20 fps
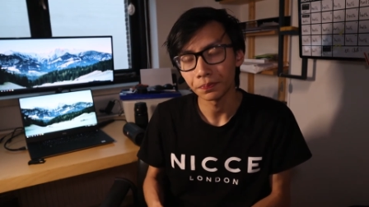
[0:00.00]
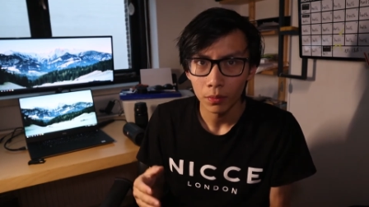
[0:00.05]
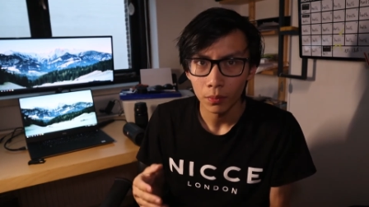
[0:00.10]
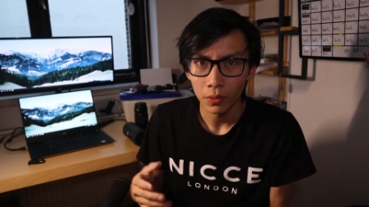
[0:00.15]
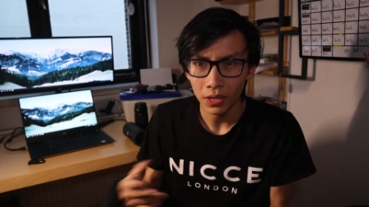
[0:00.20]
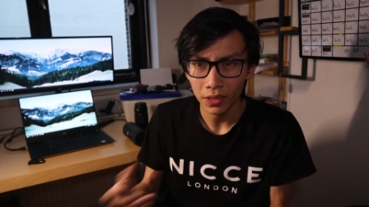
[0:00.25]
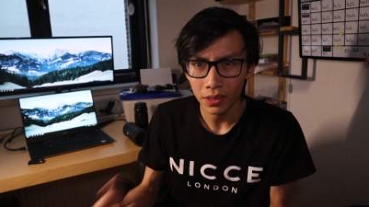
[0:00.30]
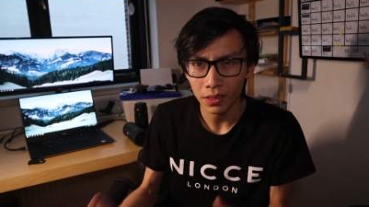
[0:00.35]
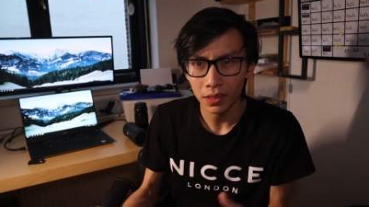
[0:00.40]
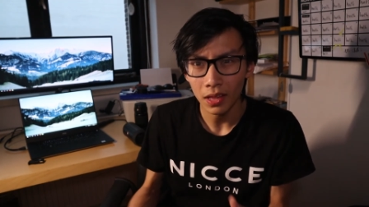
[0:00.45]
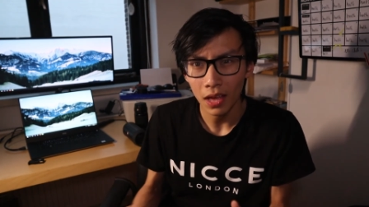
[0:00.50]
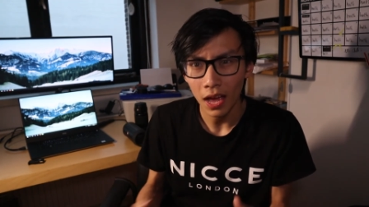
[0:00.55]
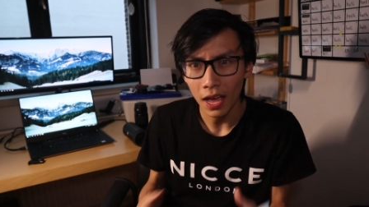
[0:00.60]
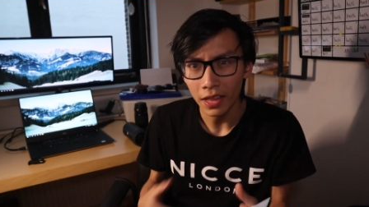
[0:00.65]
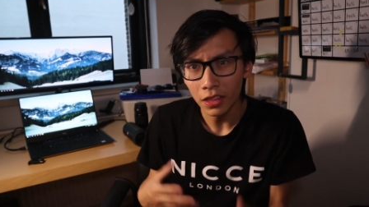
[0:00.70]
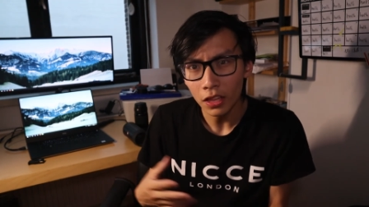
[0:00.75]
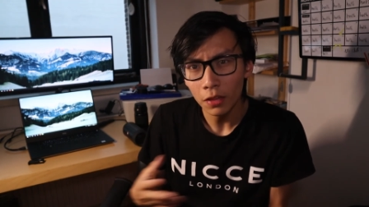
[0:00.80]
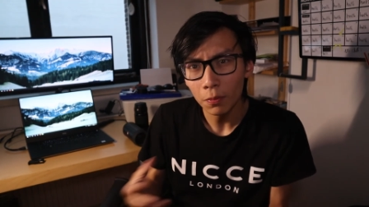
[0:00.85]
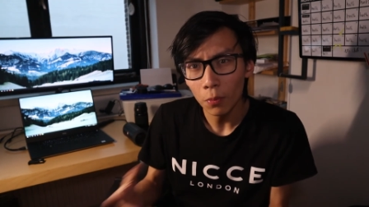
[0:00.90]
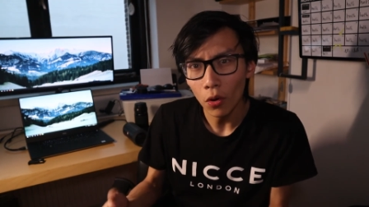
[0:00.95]
Because
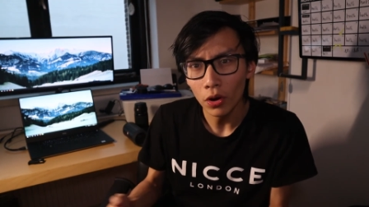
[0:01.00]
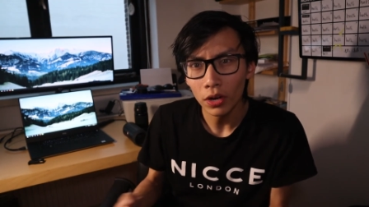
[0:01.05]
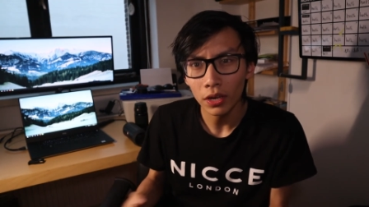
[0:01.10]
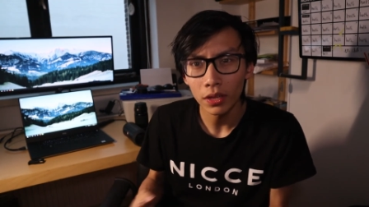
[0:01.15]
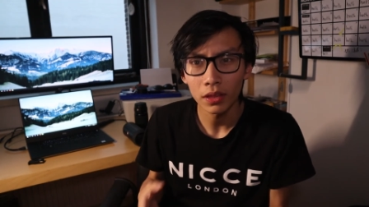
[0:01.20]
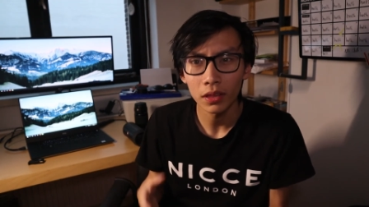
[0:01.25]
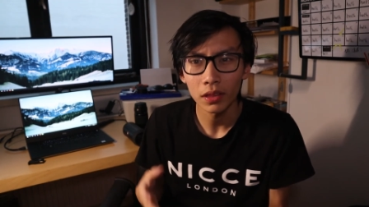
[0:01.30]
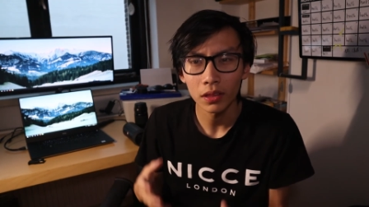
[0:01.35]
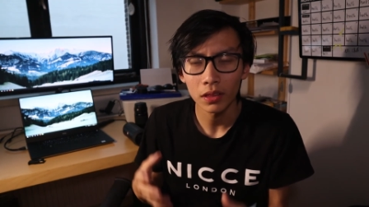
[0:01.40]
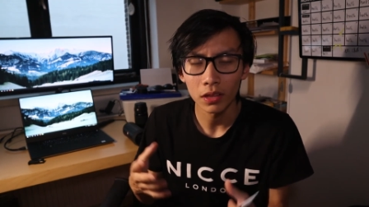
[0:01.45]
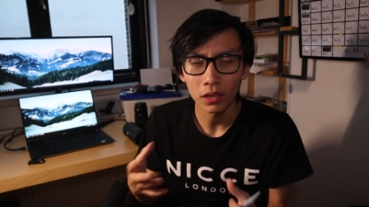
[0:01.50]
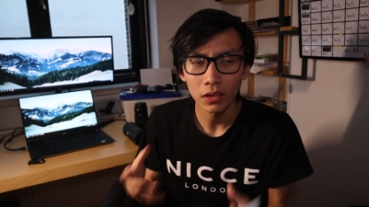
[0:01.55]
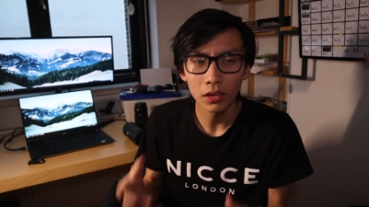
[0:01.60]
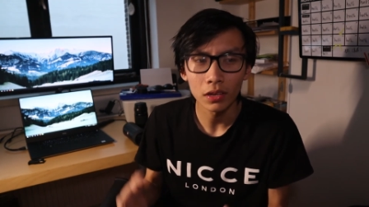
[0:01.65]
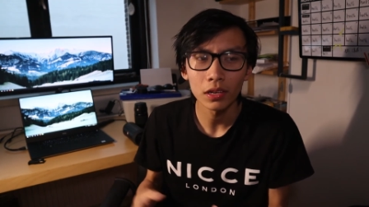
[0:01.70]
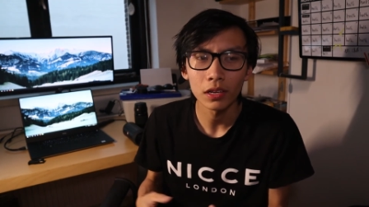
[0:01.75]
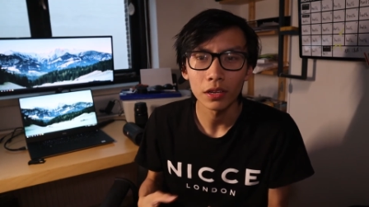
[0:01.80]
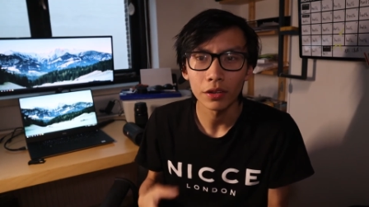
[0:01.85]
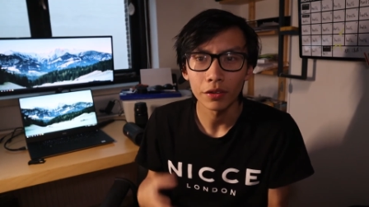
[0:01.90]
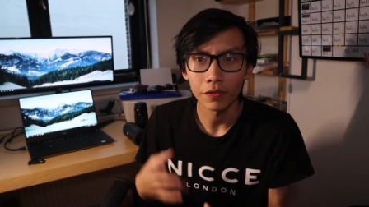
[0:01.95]
at this point it's still
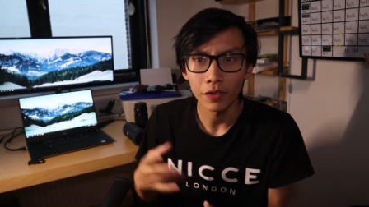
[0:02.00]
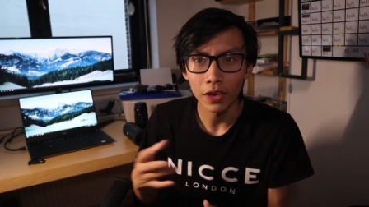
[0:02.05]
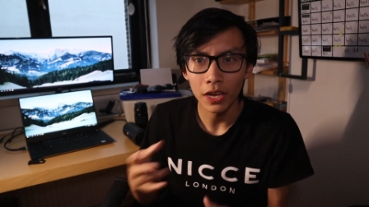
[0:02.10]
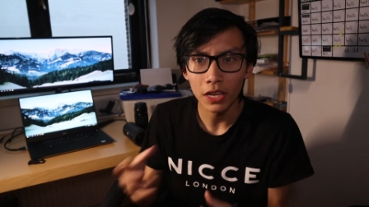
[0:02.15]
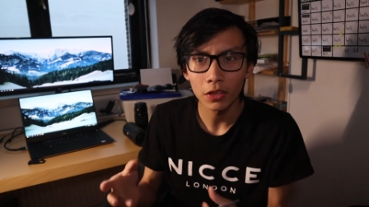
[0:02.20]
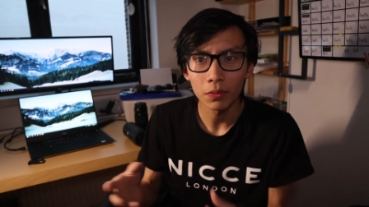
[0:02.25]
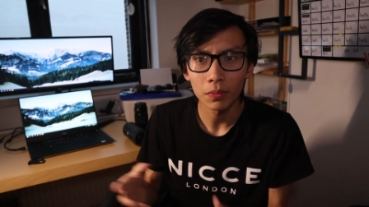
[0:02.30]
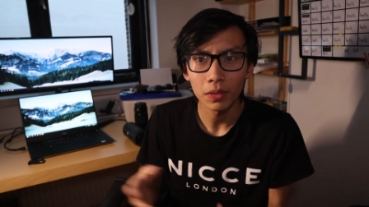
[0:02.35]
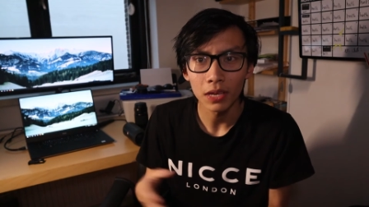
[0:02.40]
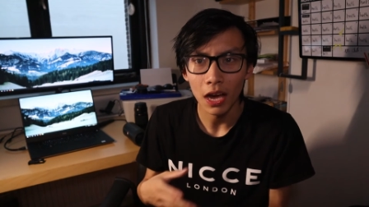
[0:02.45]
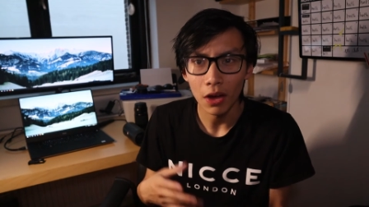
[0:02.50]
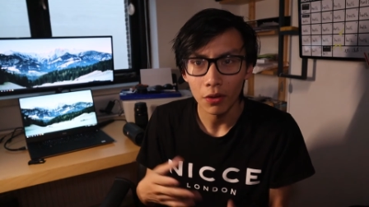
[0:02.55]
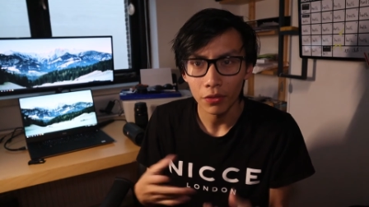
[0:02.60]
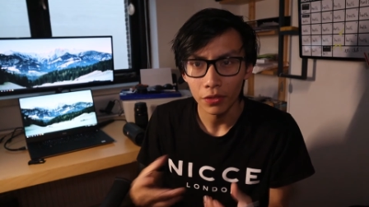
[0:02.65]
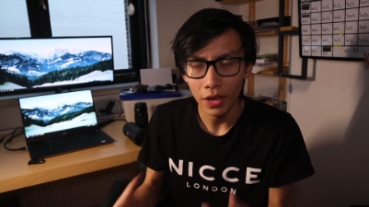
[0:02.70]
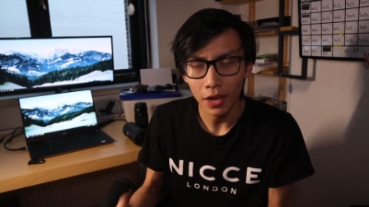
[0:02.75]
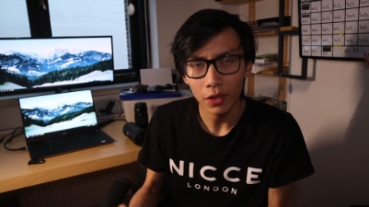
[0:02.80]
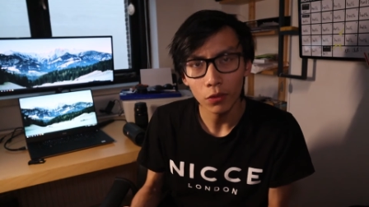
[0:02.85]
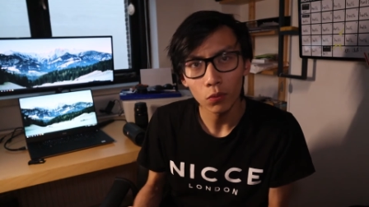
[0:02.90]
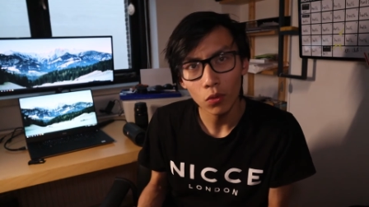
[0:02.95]
a little vague to me how
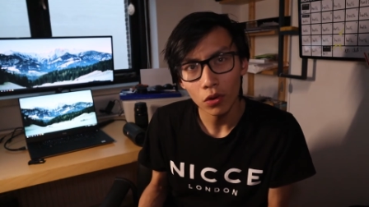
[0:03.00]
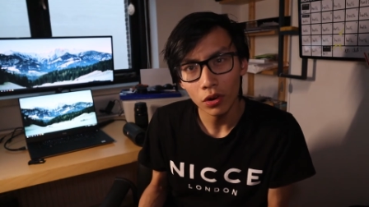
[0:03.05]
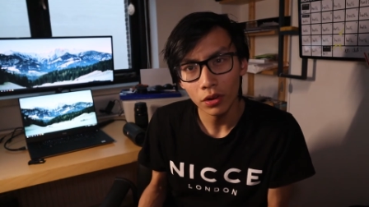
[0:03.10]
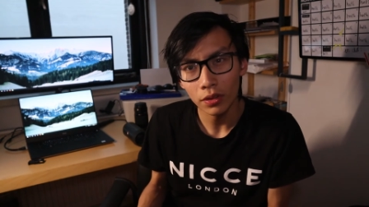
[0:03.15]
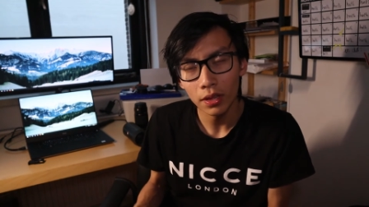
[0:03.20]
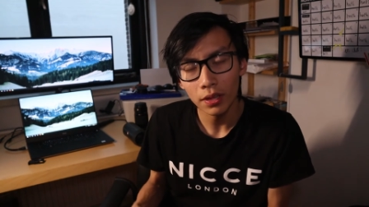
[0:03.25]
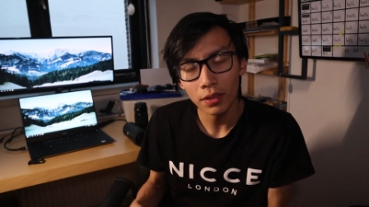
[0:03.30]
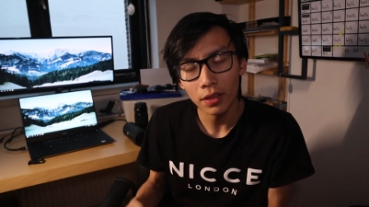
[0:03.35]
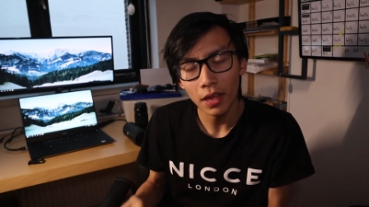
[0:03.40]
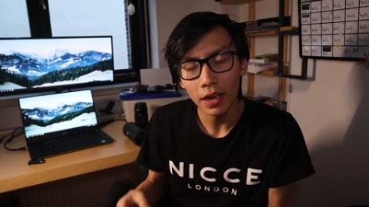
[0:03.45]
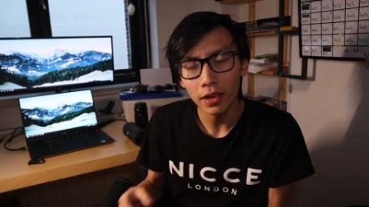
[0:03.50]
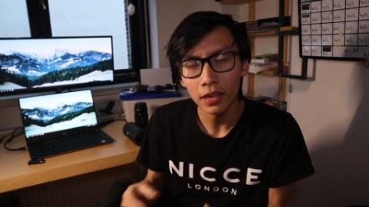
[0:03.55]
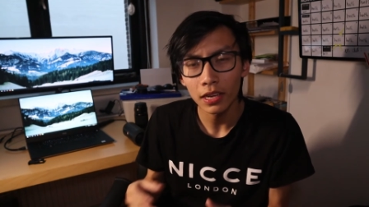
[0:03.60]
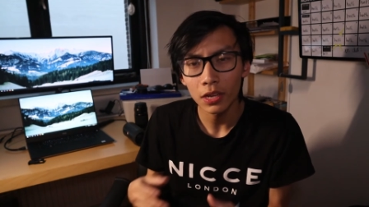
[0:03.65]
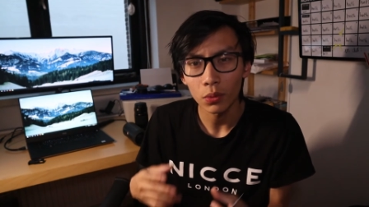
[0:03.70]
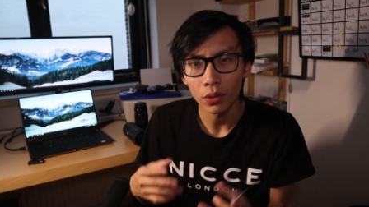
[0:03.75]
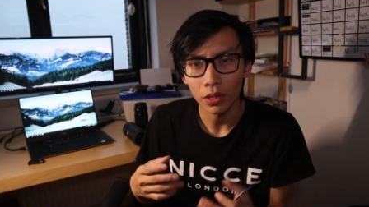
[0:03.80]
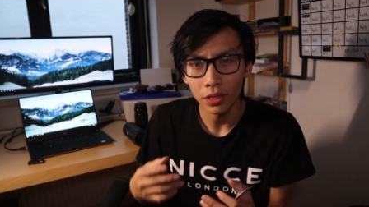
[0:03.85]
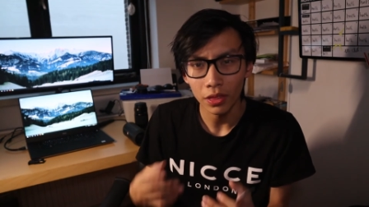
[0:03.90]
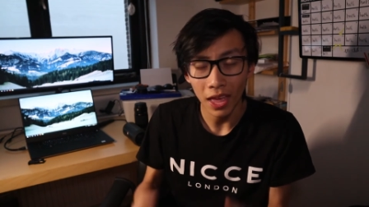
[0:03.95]
that works
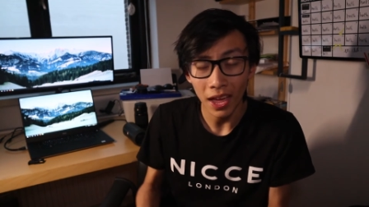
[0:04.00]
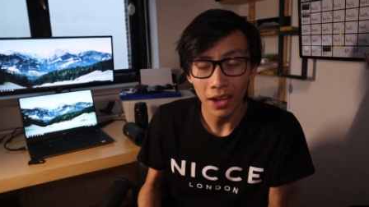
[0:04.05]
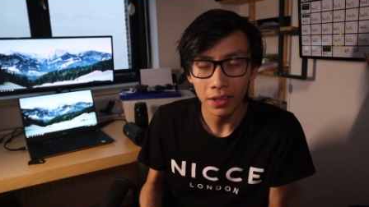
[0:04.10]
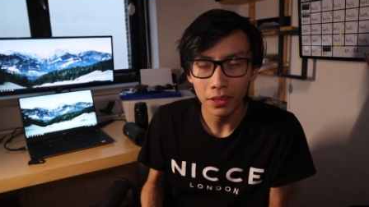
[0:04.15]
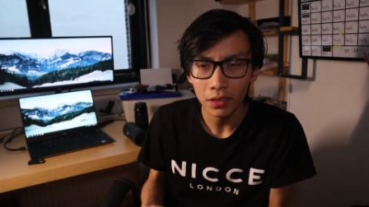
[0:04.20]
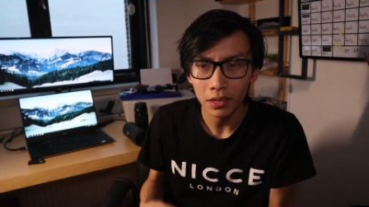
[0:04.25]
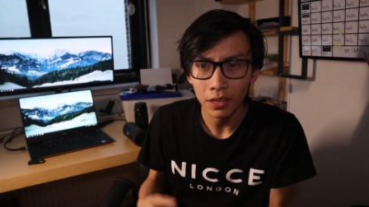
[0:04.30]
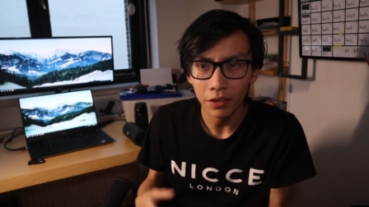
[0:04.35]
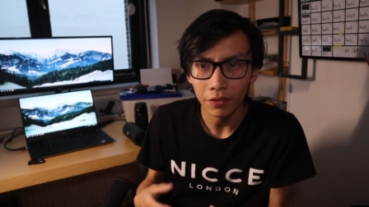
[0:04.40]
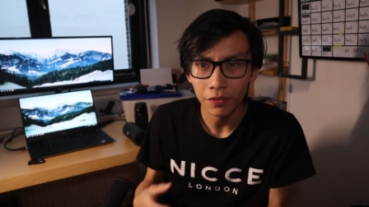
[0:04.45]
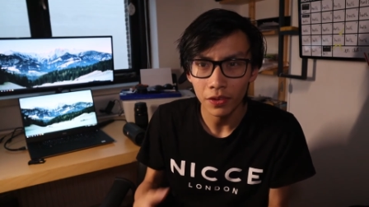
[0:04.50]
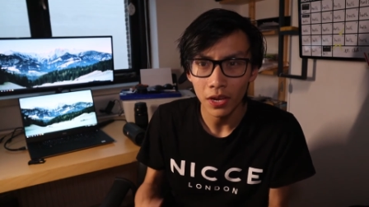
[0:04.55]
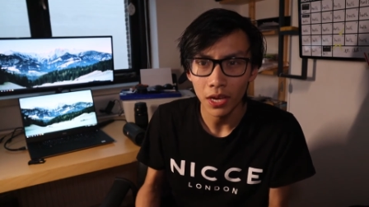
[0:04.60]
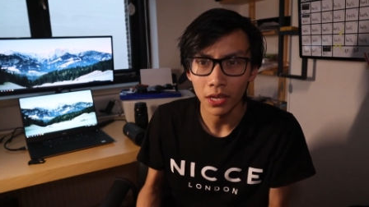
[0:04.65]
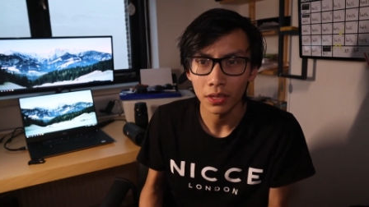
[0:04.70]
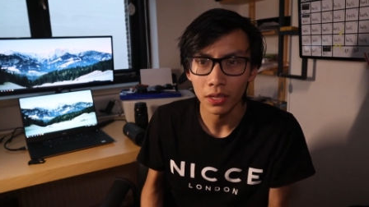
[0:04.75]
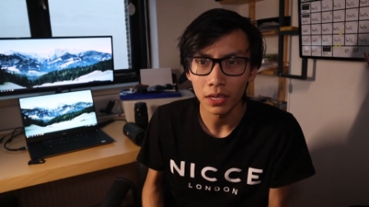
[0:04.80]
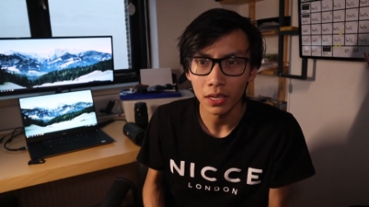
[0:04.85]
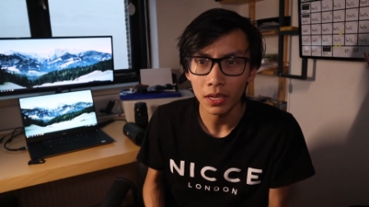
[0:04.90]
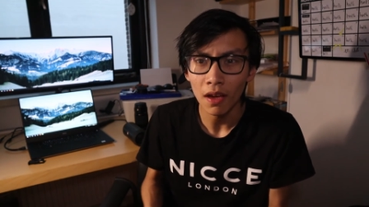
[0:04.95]
exactly with taxes and
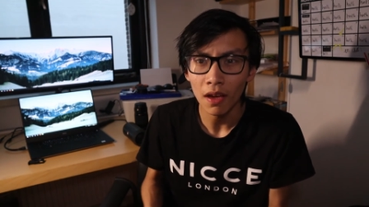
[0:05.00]
VAT.